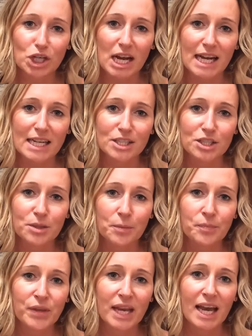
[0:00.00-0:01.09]
change,
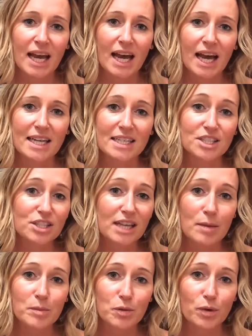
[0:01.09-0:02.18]
and it just
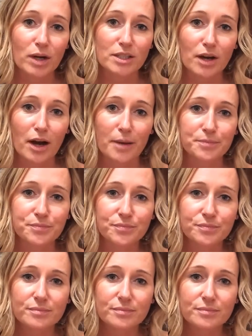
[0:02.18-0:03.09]
came at the right time.